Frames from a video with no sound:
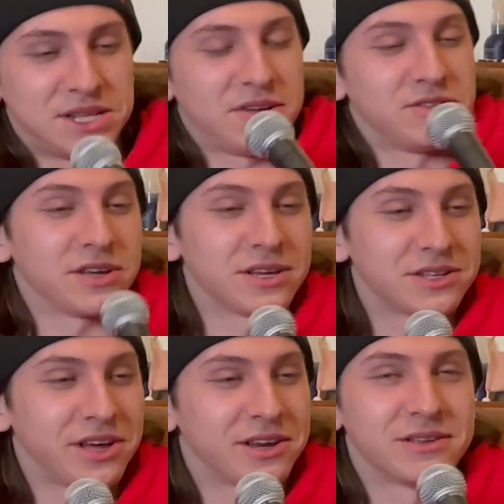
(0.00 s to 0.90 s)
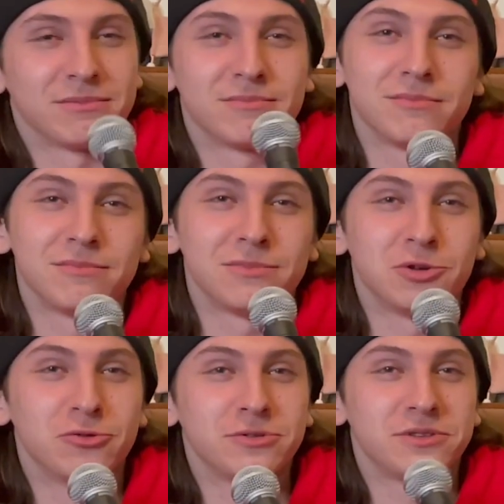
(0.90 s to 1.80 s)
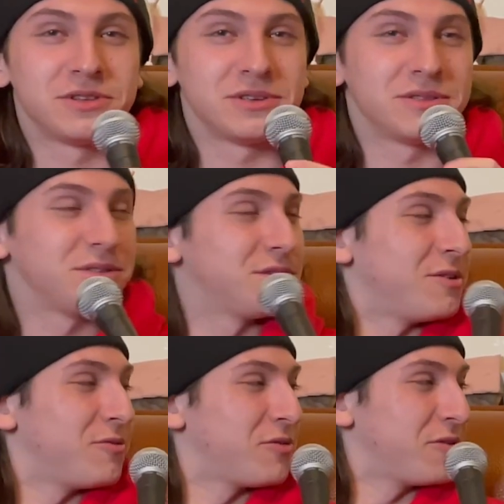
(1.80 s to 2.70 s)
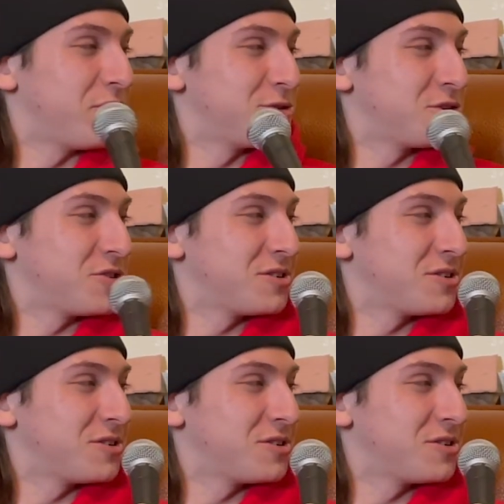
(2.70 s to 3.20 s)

sounds like exciting news, and for the future.